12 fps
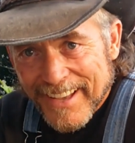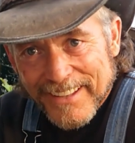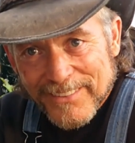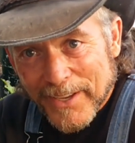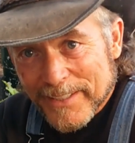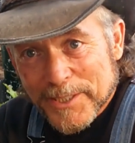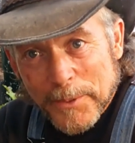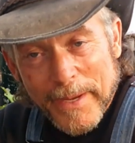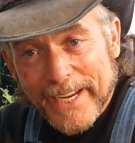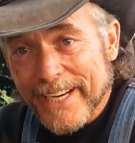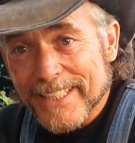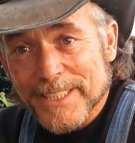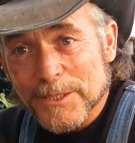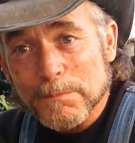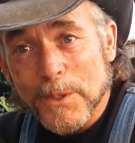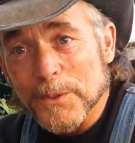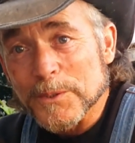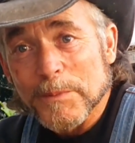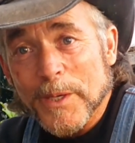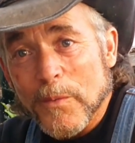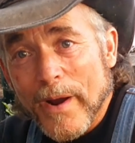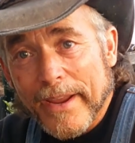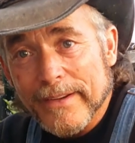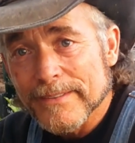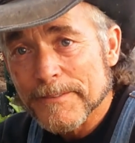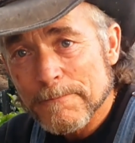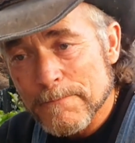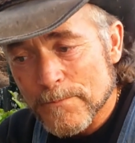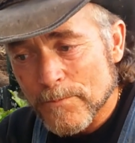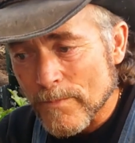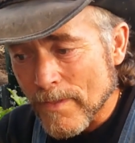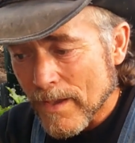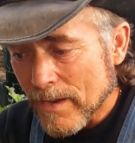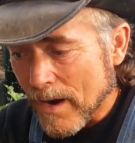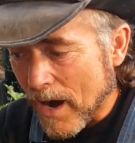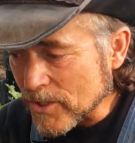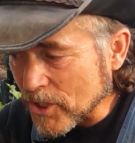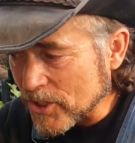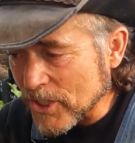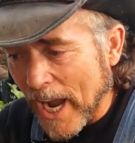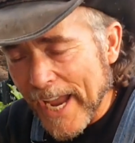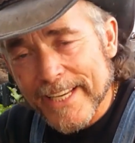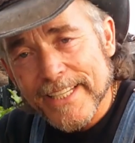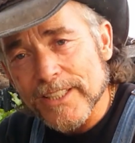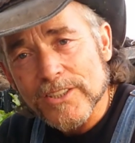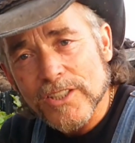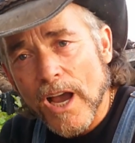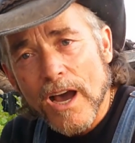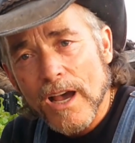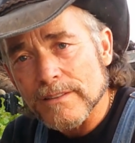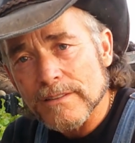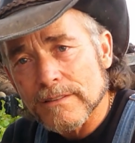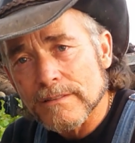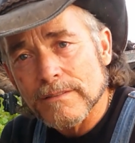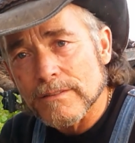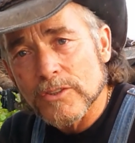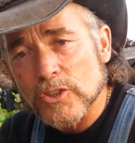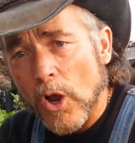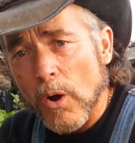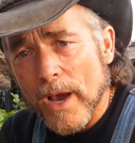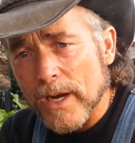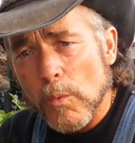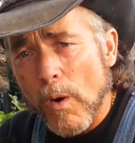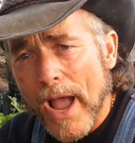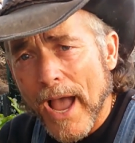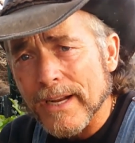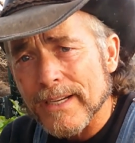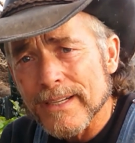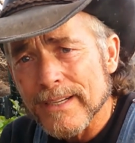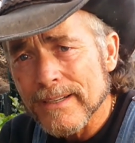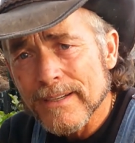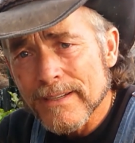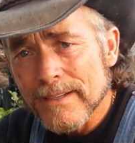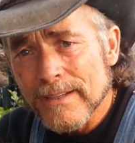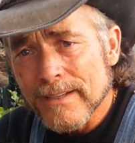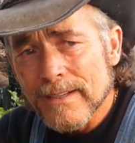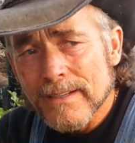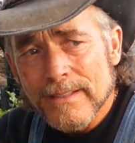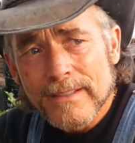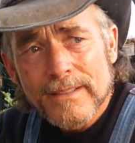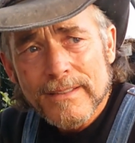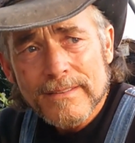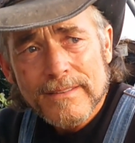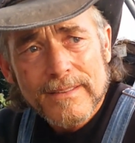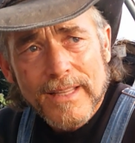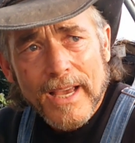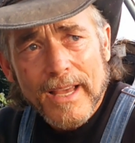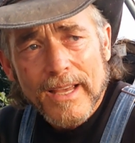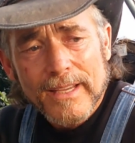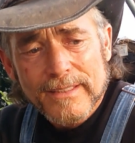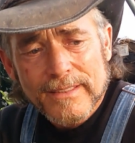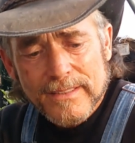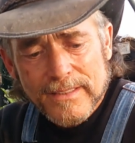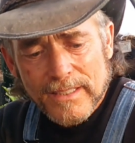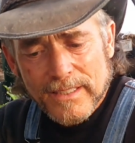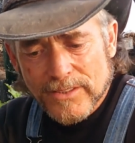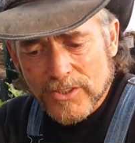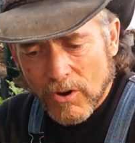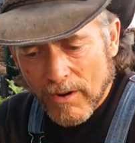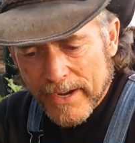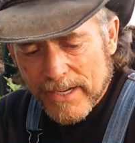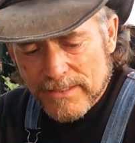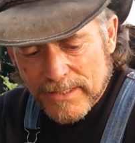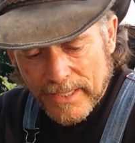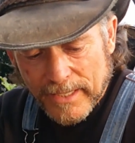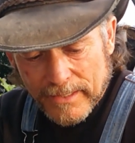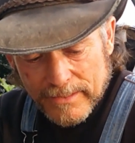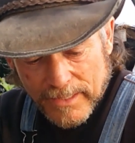Like, to me, that just blows me away. Our society has gone so out of whack that it's crazy.